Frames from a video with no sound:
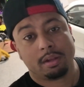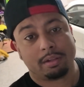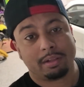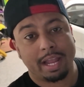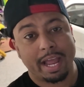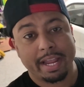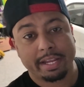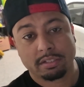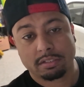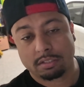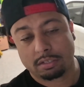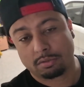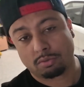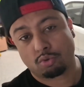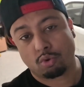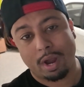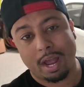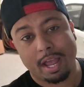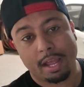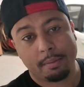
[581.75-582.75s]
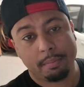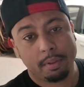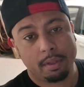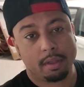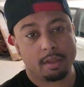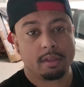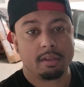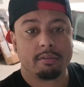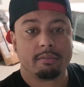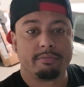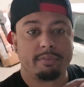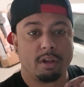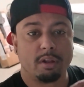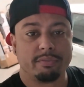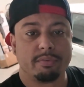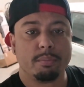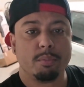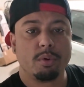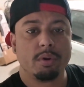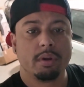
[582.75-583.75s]
Like, subscribe, follow
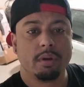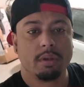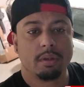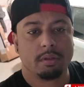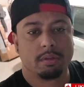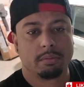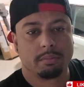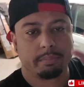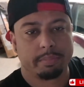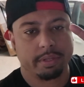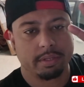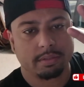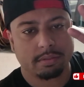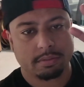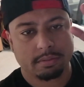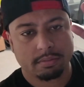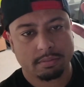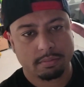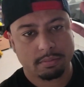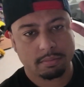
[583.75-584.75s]
for more. Peace.